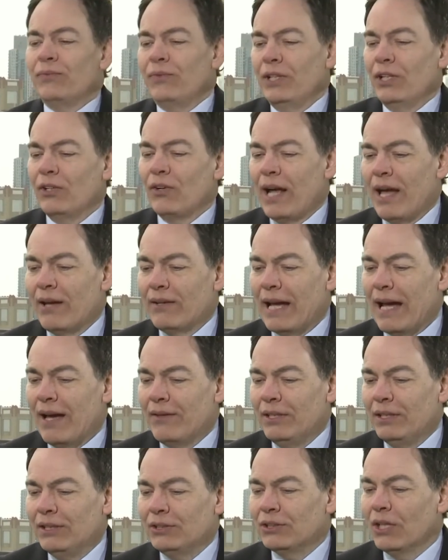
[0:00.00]
to figure out how
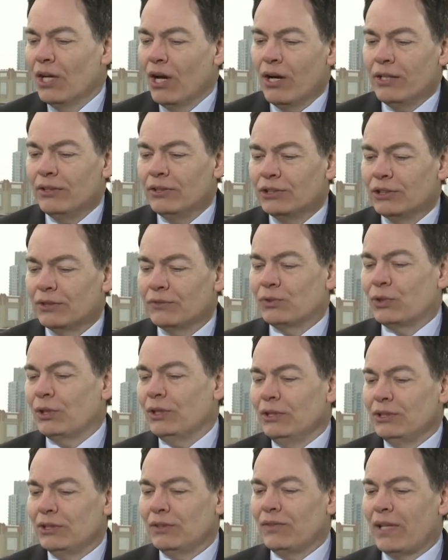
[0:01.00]
these hundreds of
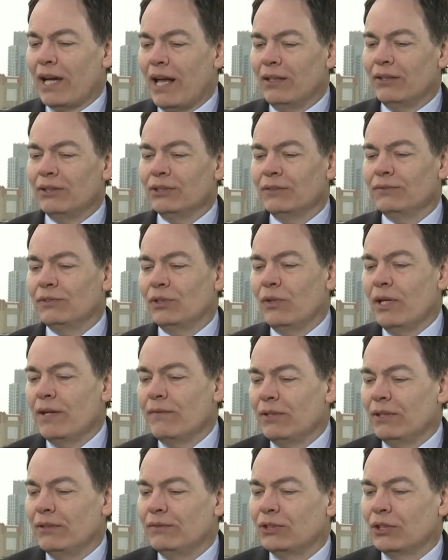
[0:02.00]
trillions of dollars of
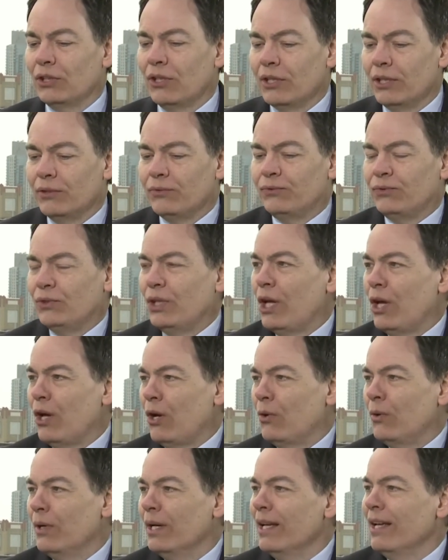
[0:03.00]
derivatives are going to
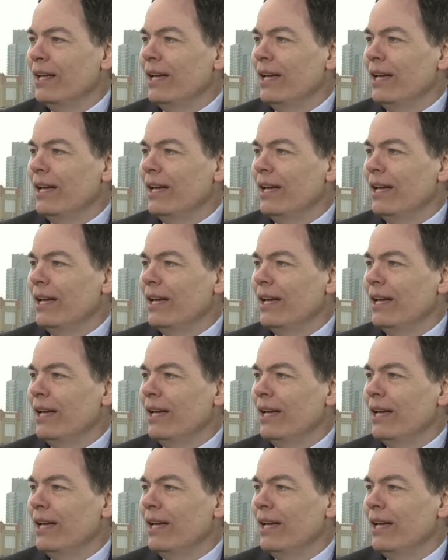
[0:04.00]
flow.